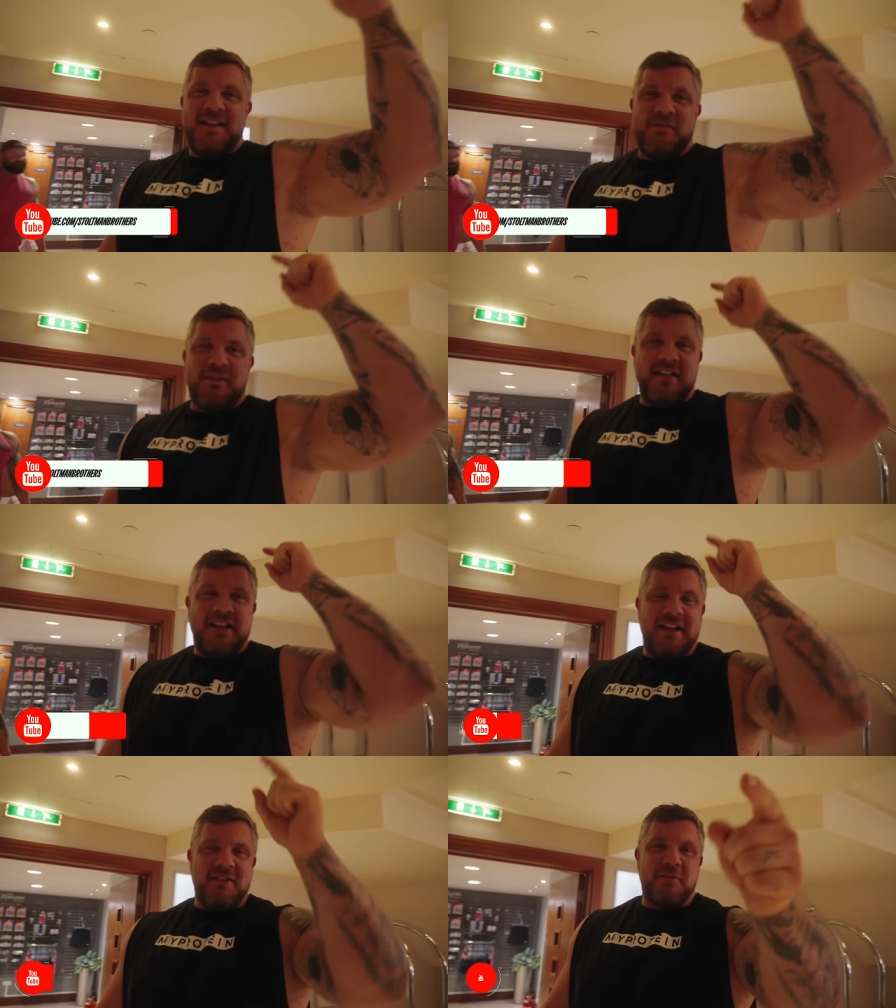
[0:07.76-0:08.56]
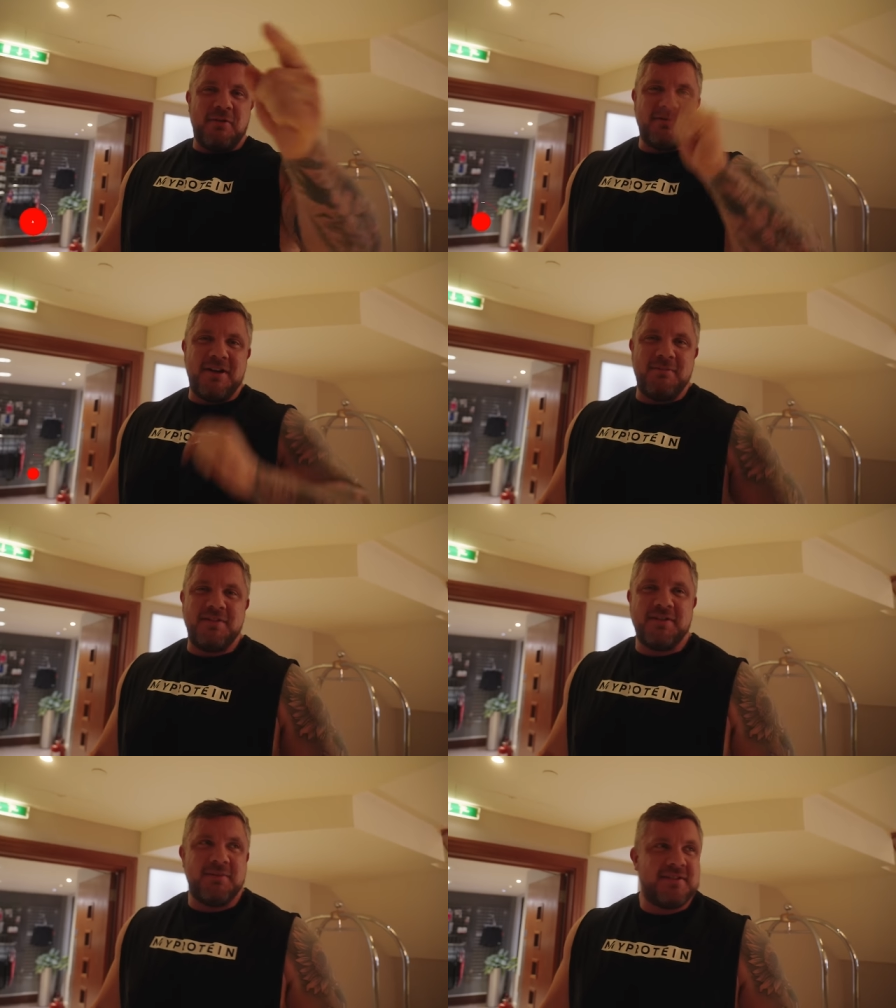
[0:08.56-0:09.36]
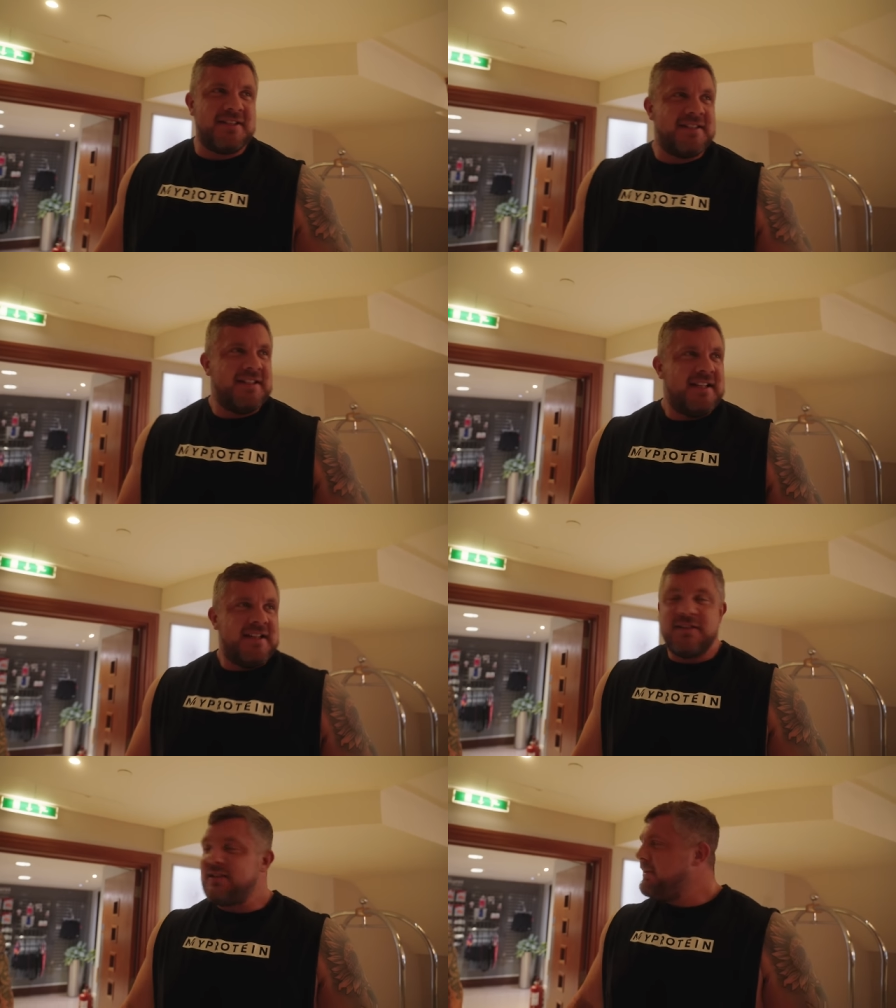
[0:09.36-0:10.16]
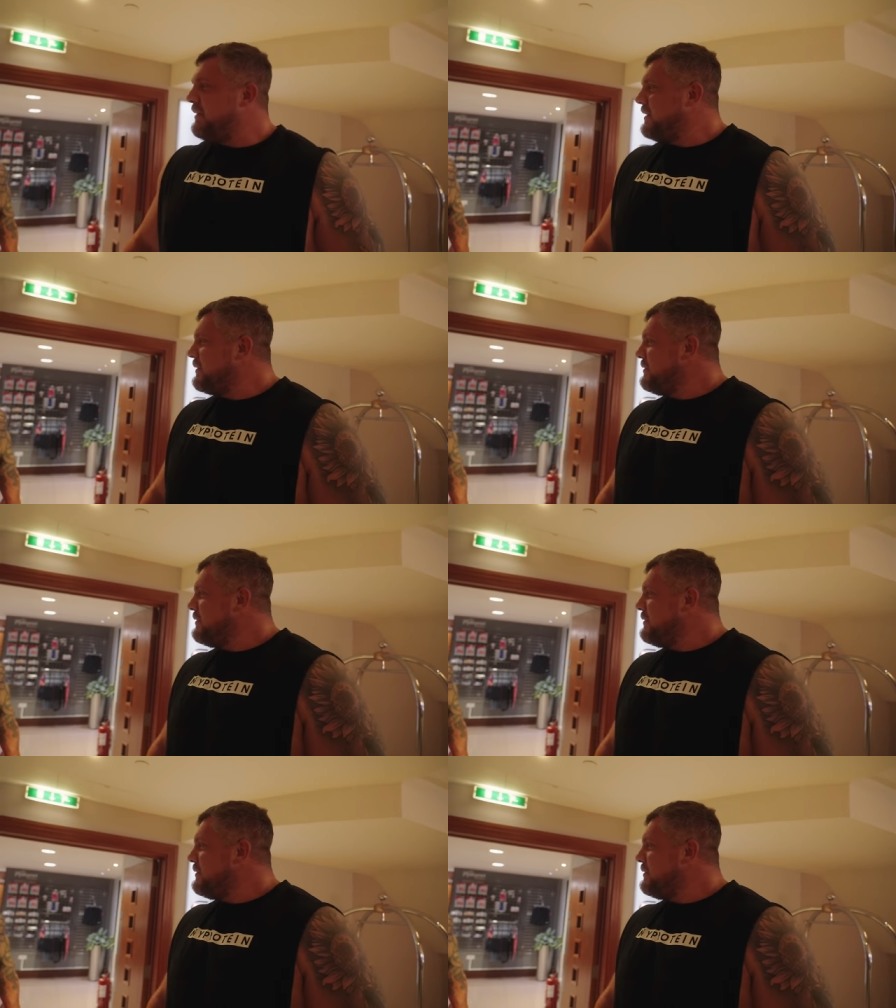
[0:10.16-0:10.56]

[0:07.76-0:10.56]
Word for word: for the Deadlift World Championships. Just about to